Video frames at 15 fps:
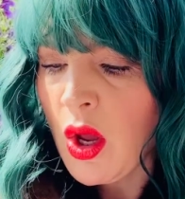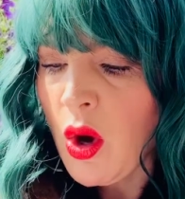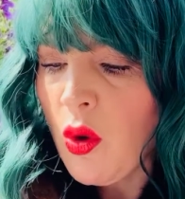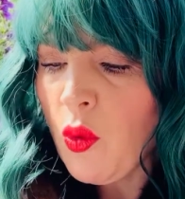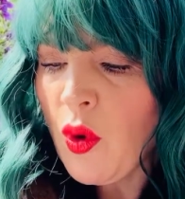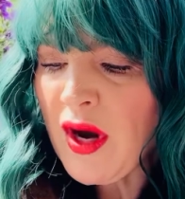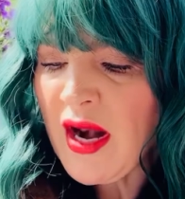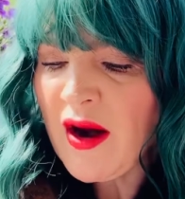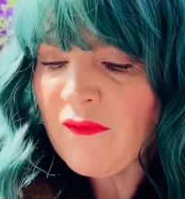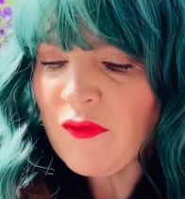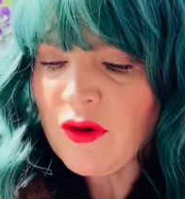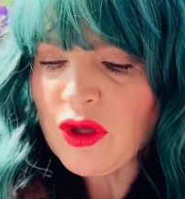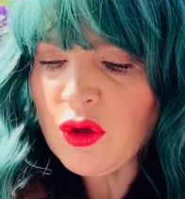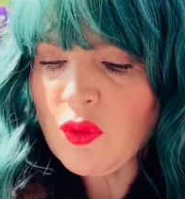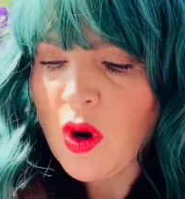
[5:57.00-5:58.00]
Whatever
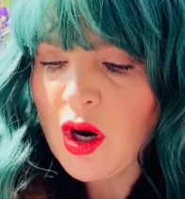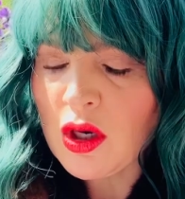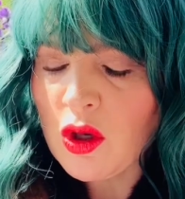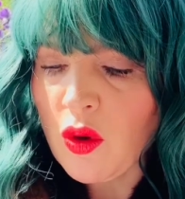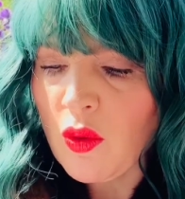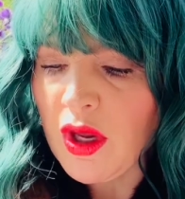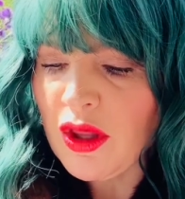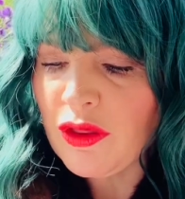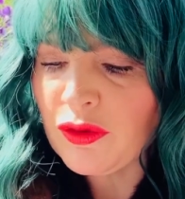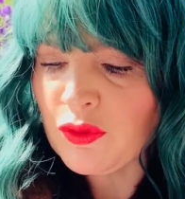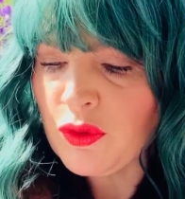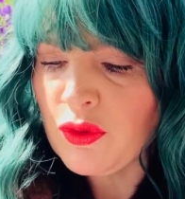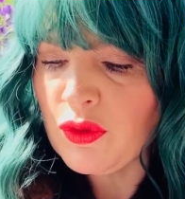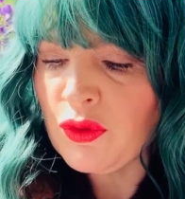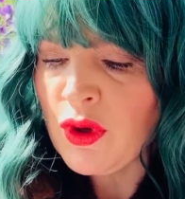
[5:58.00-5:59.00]
you are going
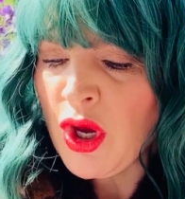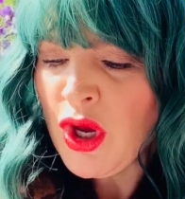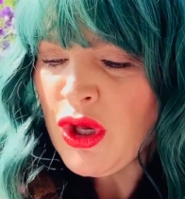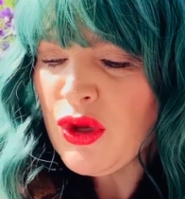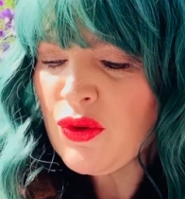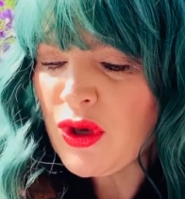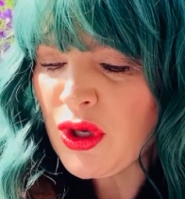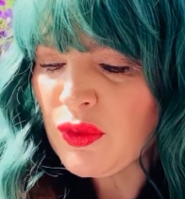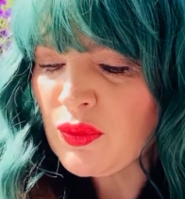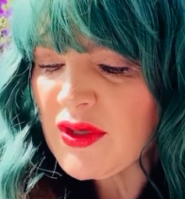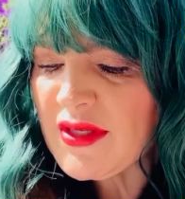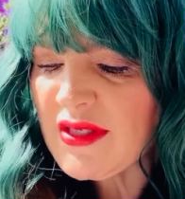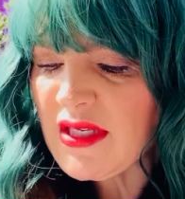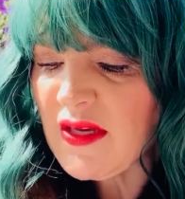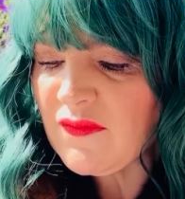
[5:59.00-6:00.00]
through, you could
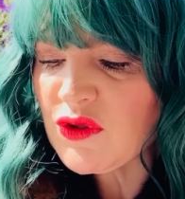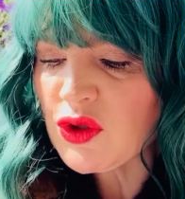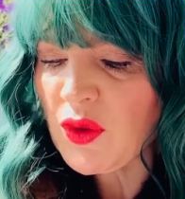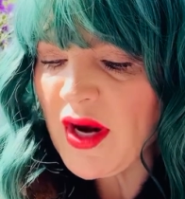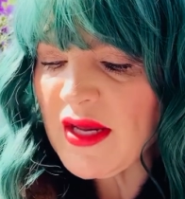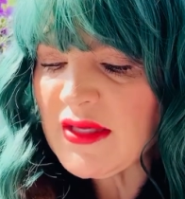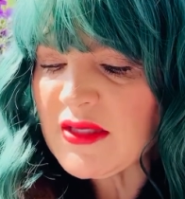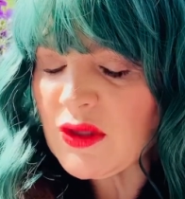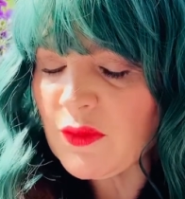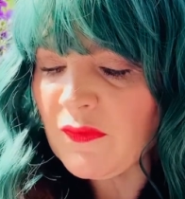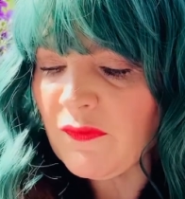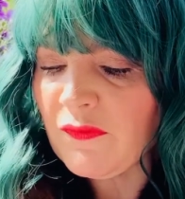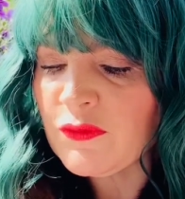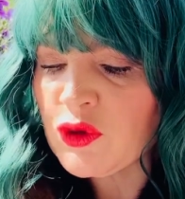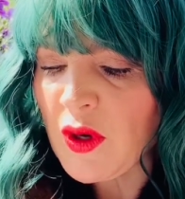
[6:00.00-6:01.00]
receive transfer,
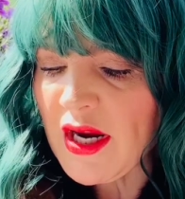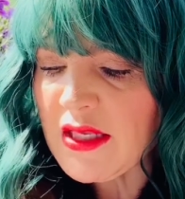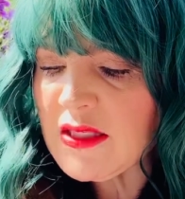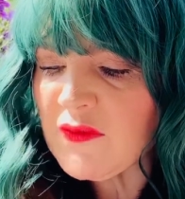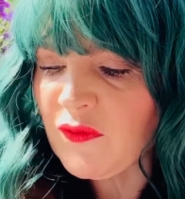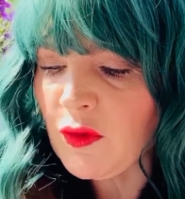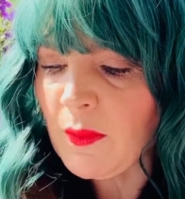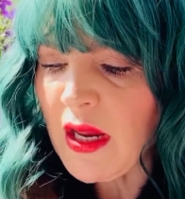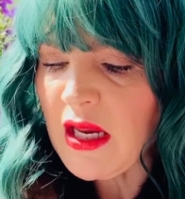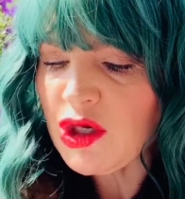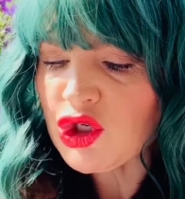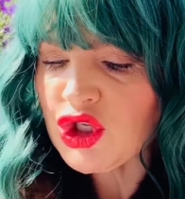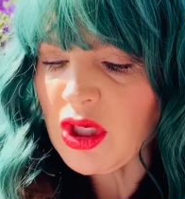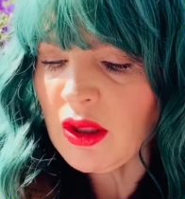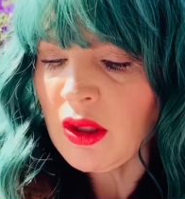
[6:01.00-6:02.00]

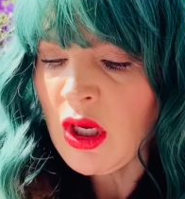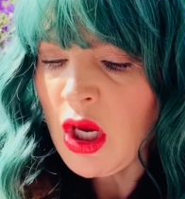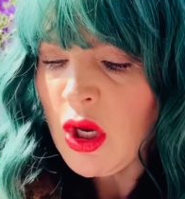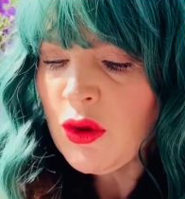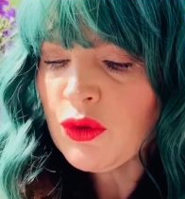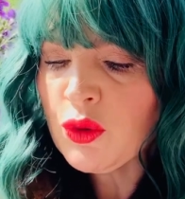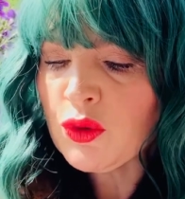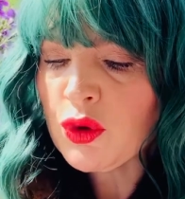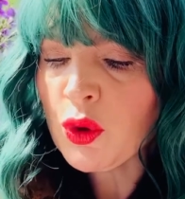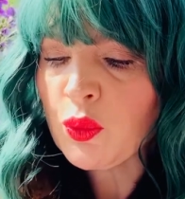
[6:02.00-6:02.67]
transformation through the